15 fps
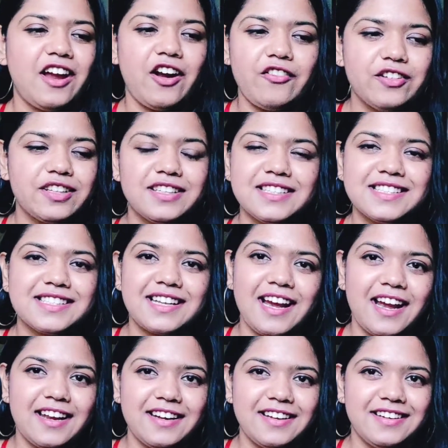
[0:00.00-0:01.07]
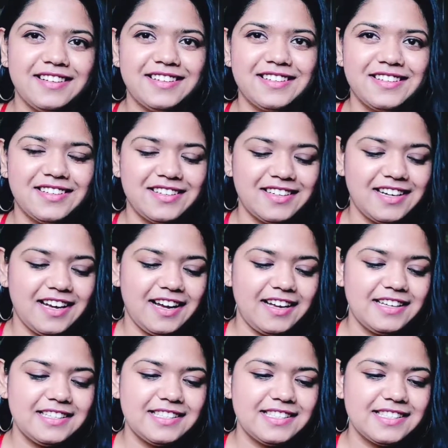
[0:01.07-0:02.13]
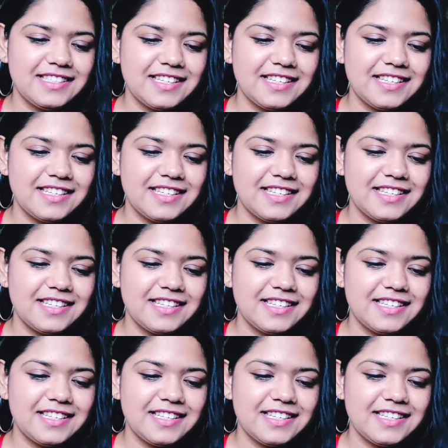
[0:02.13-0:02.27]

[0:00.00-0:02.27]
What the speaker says: Everything is guided, guys.